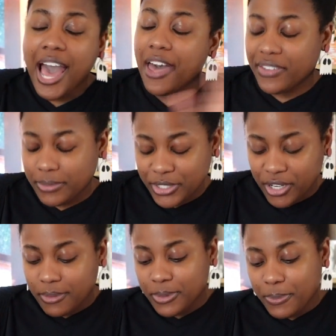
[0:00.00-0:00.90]
I thought it was
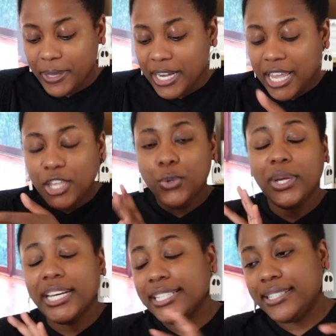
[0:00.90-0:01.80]
terrible, but you
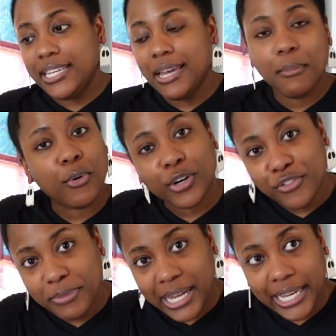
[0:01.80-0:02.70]
can see more of
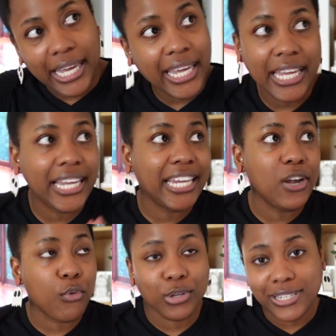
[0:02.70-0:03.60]
my
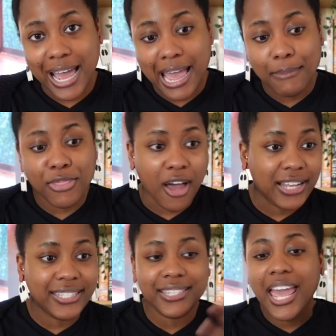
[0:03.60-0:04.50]
in real time
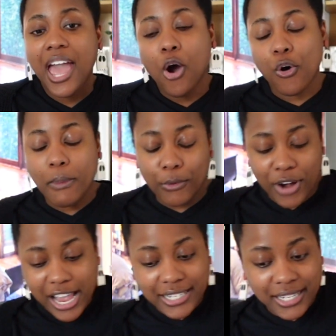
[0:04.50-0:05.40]
thoughts or my
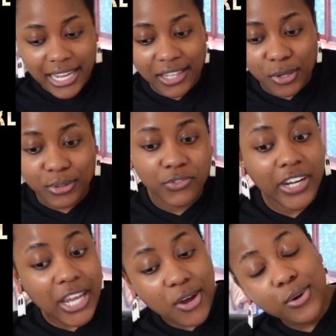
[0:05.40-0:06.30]
rant in those
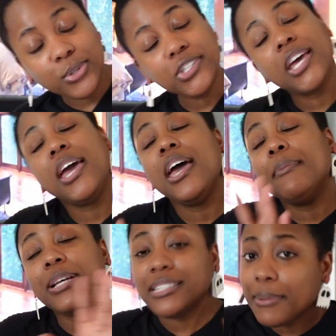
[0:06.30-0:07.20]
videos
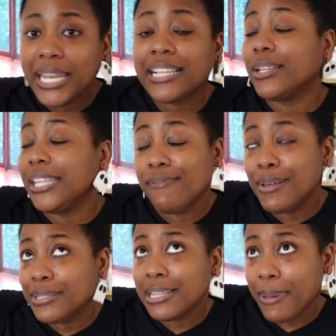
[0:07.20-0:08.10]
because I would like to leave
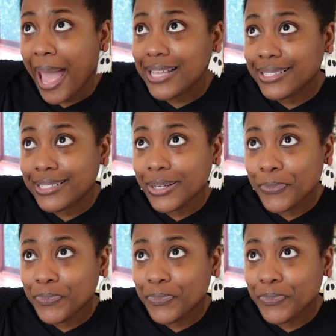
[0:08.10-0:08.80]
those in the past.